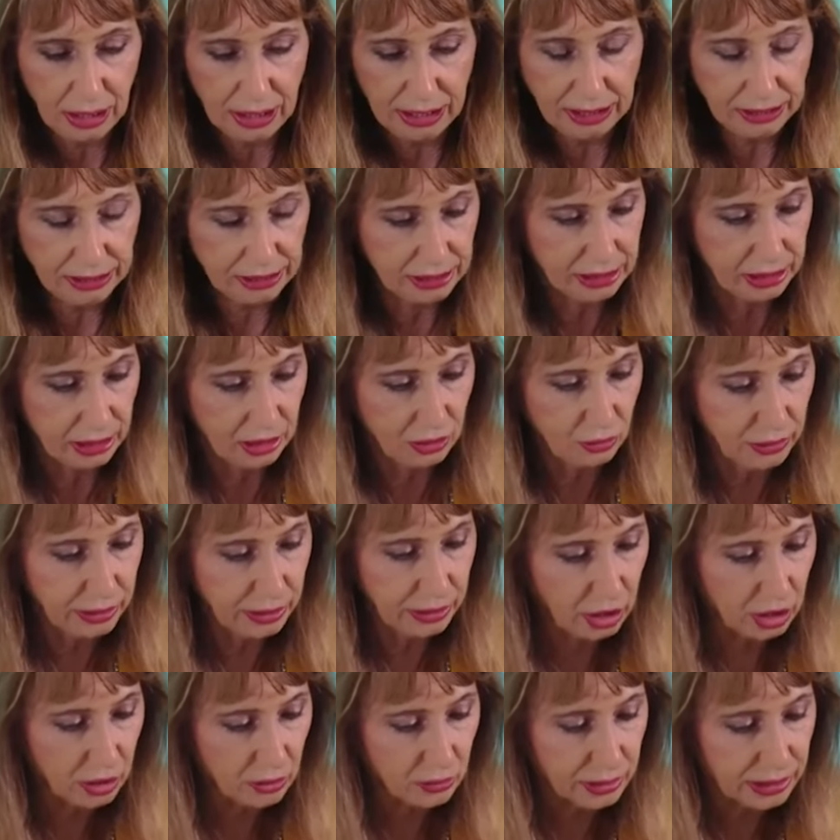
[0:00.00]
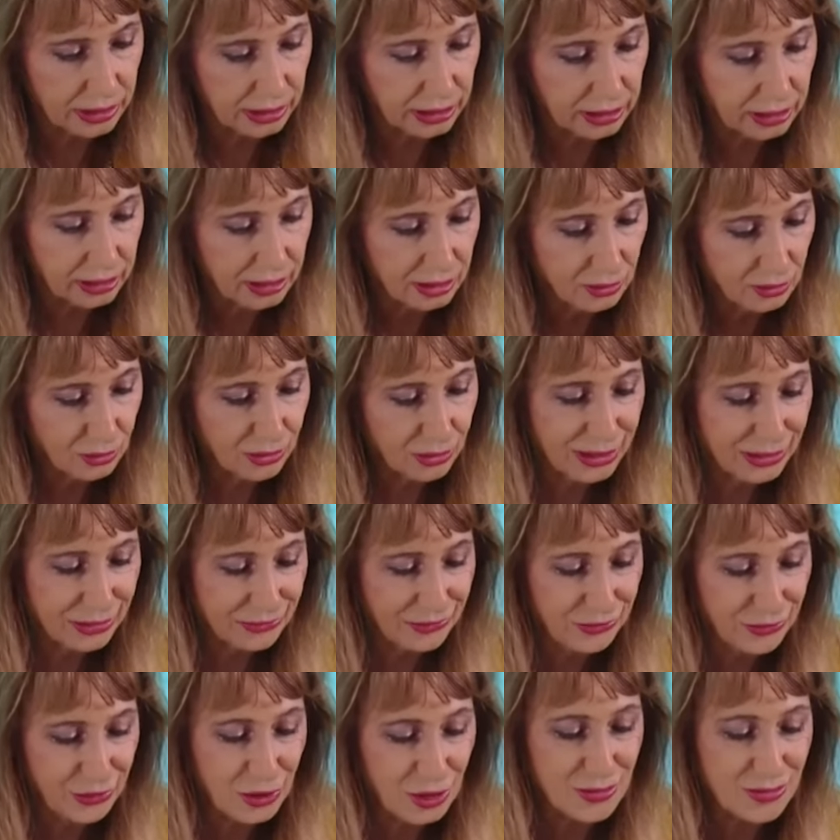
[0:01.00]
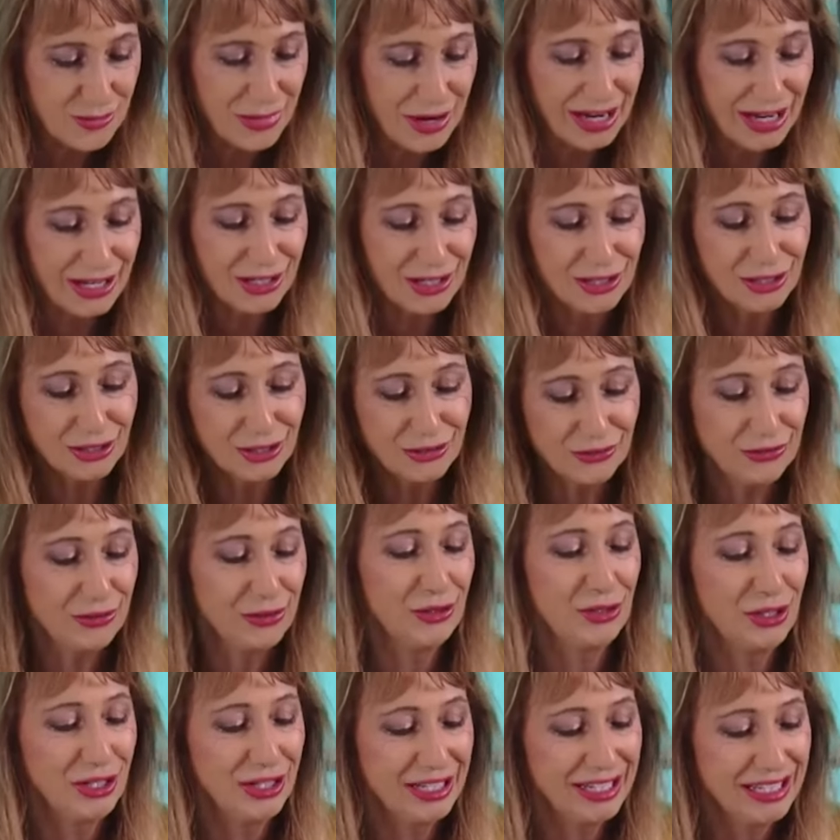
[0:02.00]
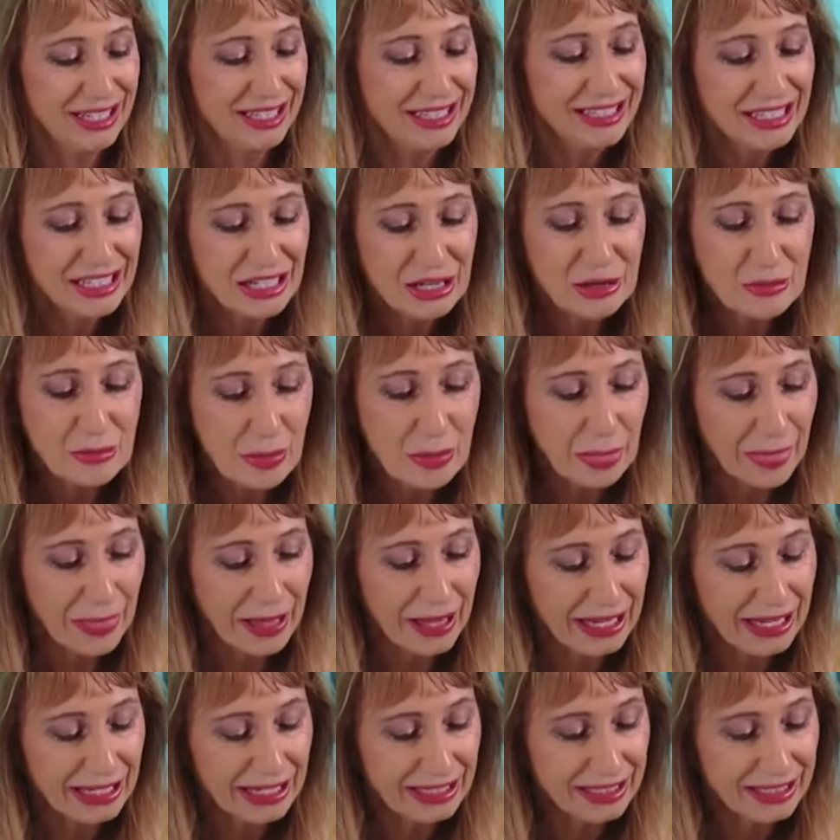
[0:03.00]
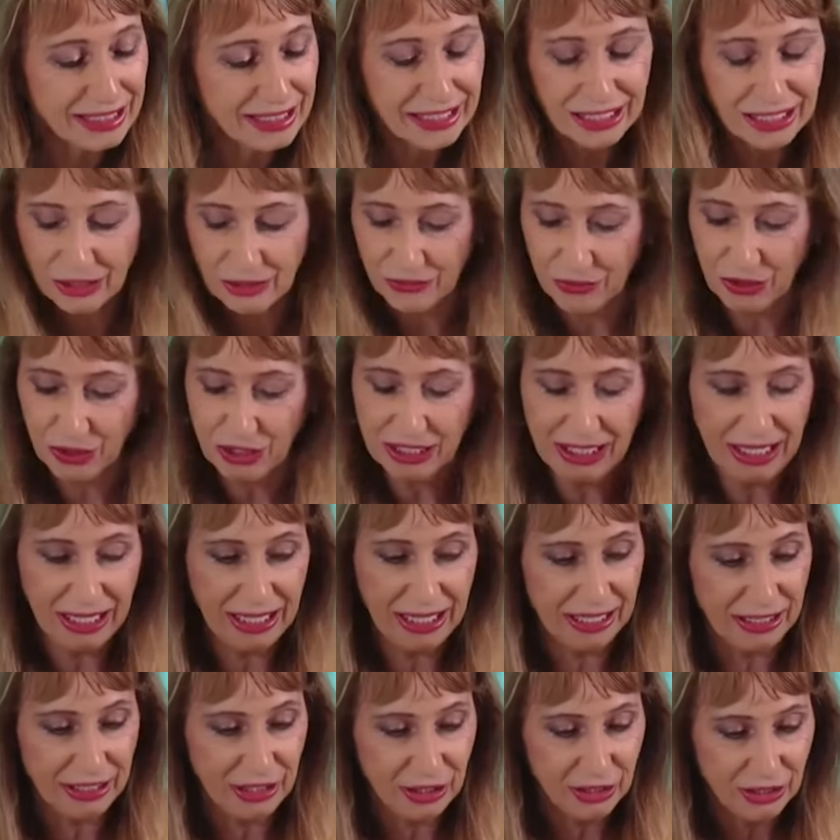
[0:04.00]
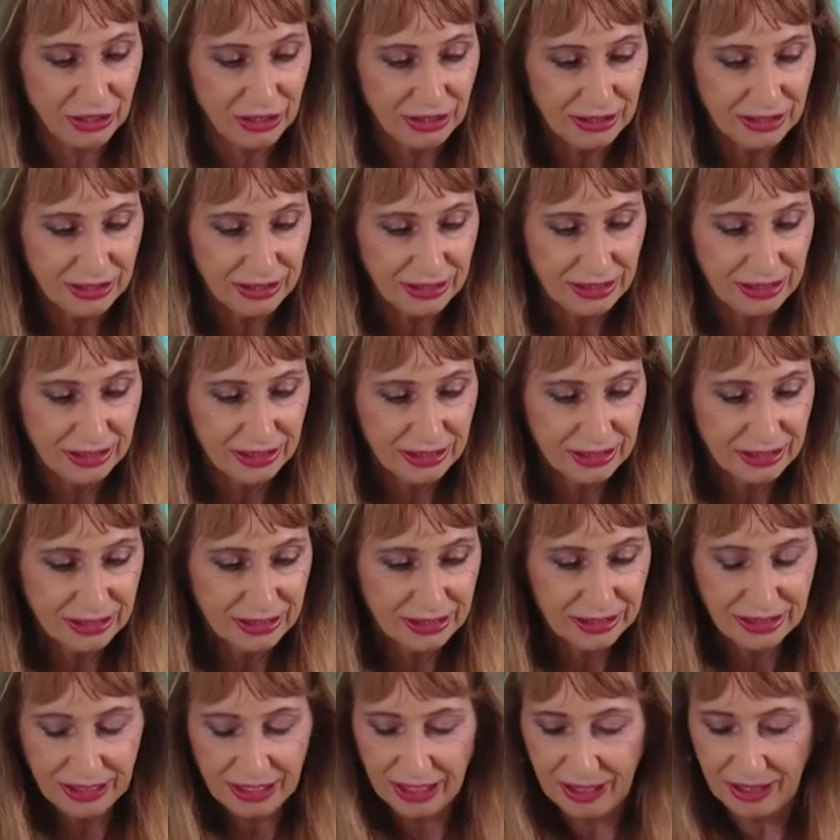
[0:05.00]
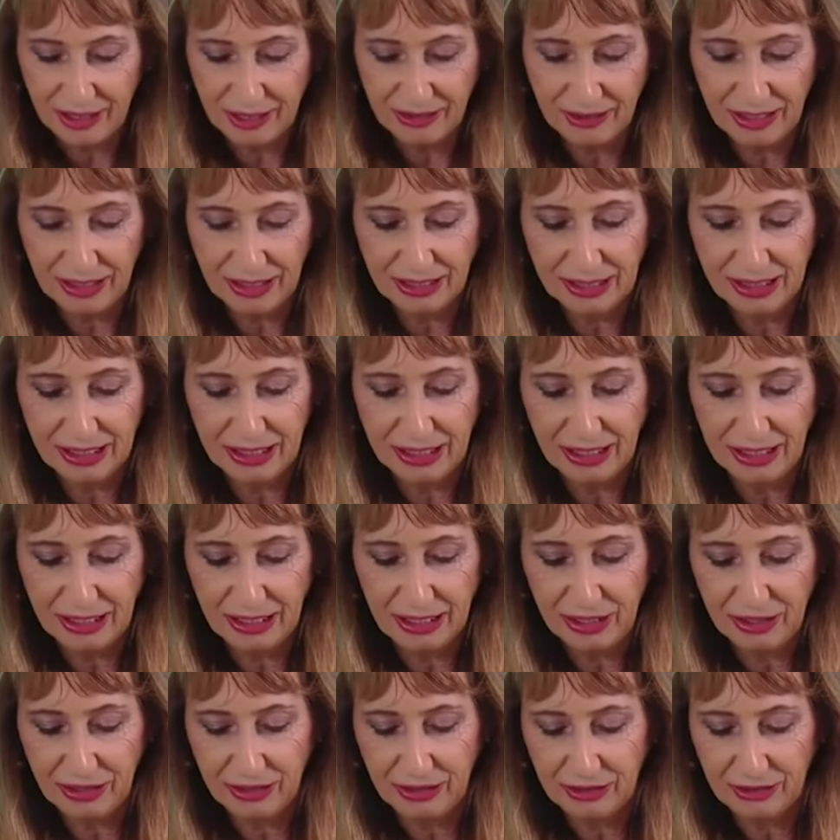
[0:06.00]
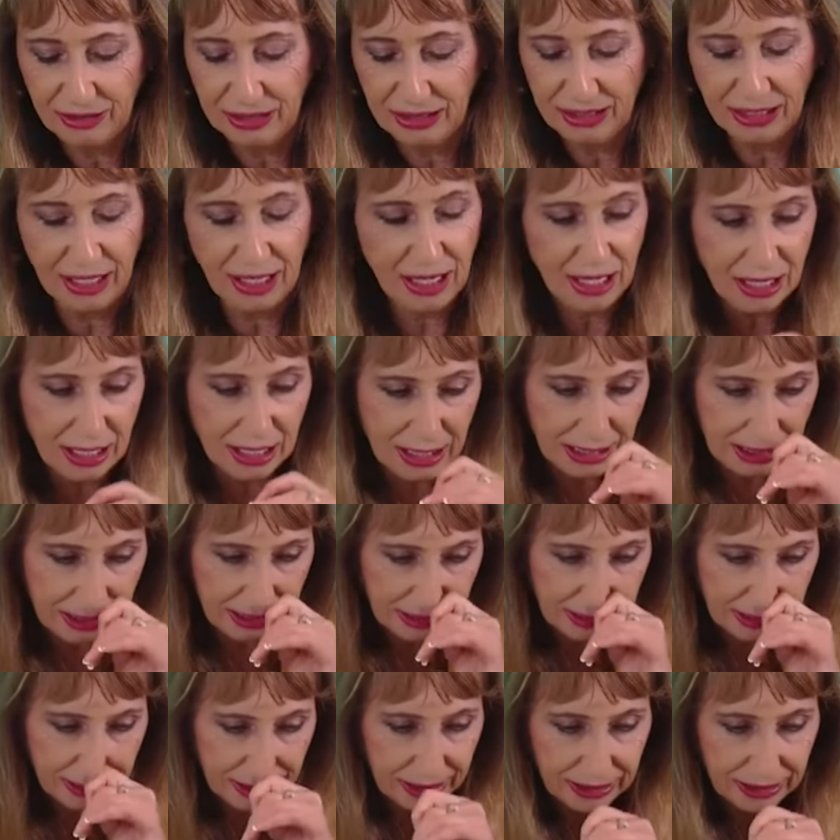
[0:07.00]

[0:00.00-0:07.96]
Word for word: So where are we? We're in Fort Myers, Florida, and this is for Daniel. So let's see, two, three, nine.